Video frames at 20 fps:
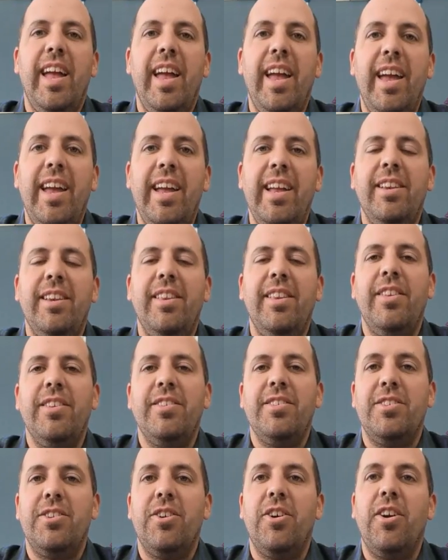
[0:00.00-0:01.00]
and
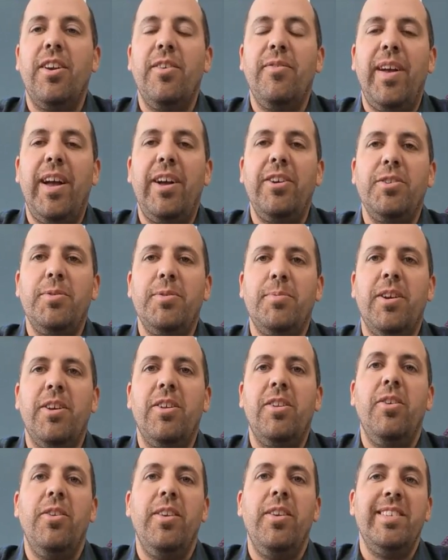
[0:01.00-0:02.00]
the start of algebra,
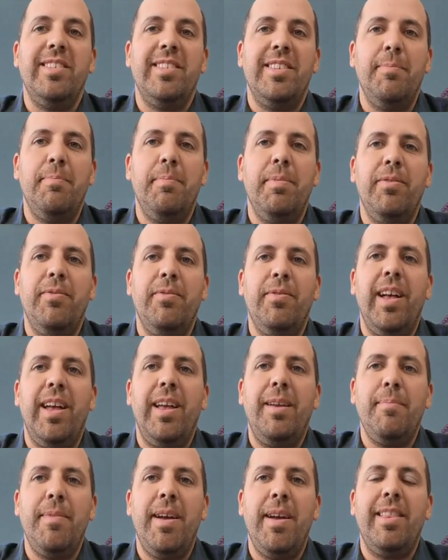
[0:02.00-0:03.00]
including
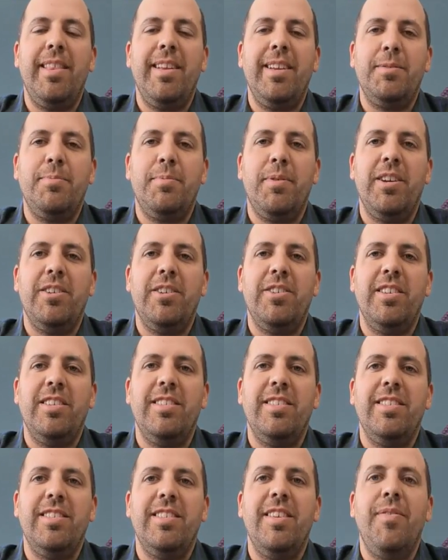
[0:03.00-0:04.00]
simplifying math
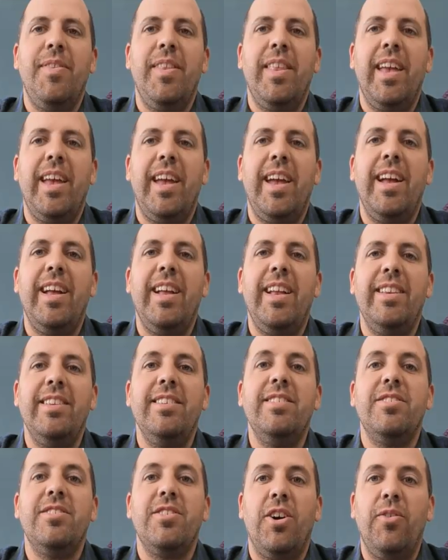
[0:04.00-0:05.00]
expressions
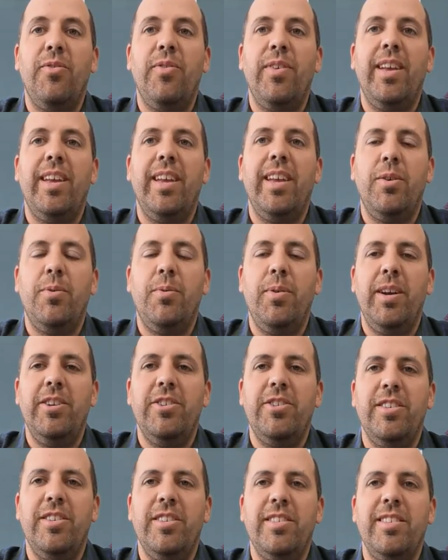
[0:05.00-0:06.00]
and solving
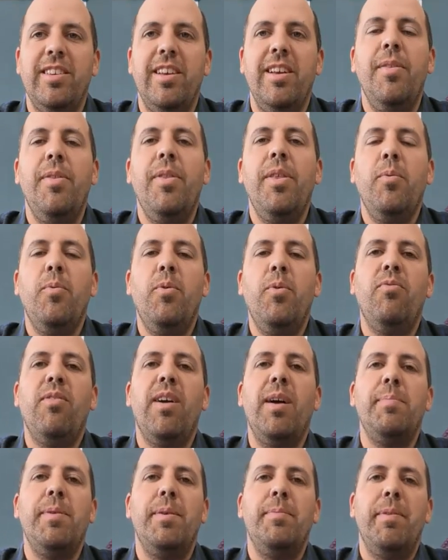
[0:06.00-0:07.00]
equations. We'll
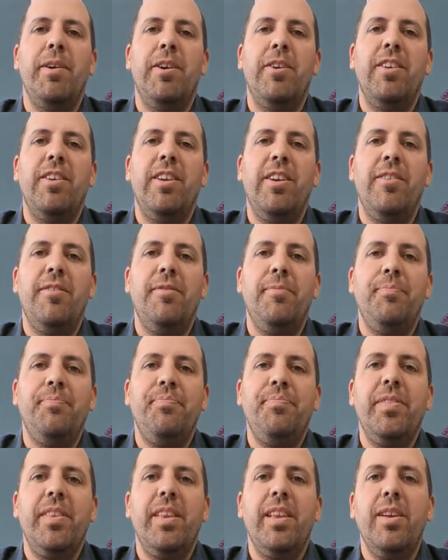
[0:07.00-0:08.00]
wrap up our year
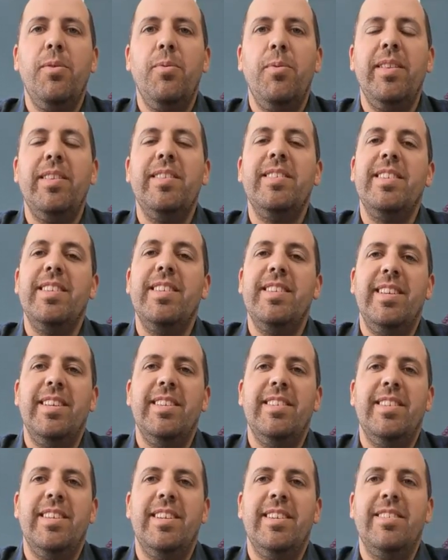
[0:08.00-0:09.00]
with
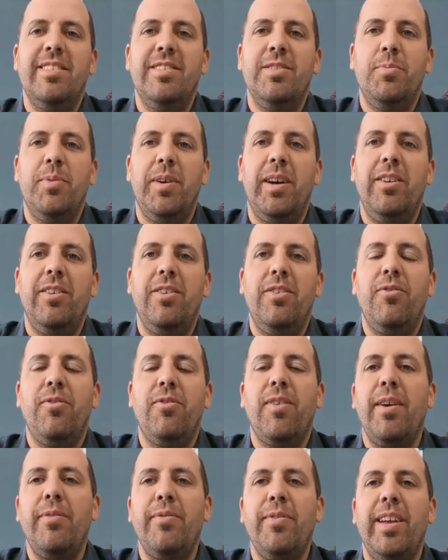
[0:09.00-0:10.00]
statistics as well,
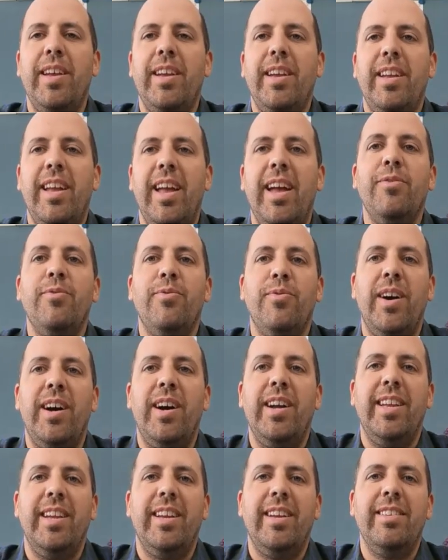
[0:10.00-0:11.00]
graphing and
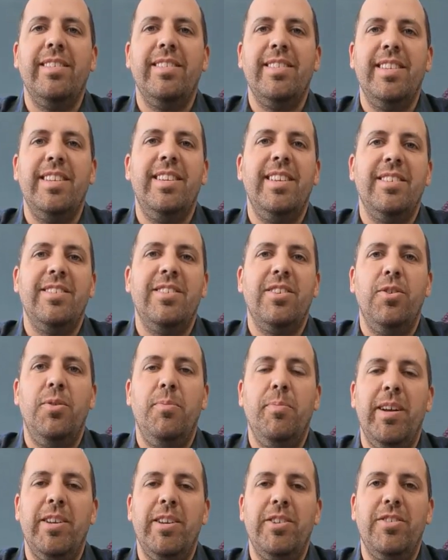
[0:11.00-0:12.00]
finding
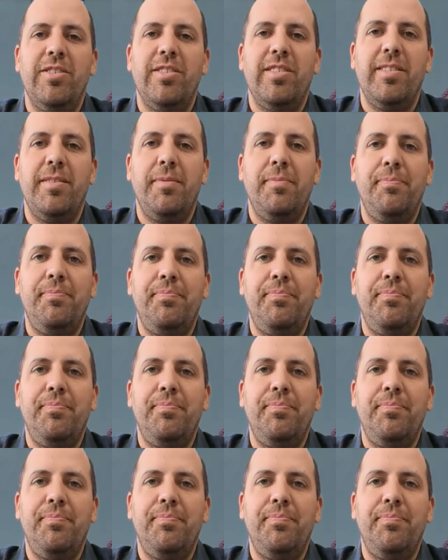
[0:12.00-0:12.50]
statistical measures.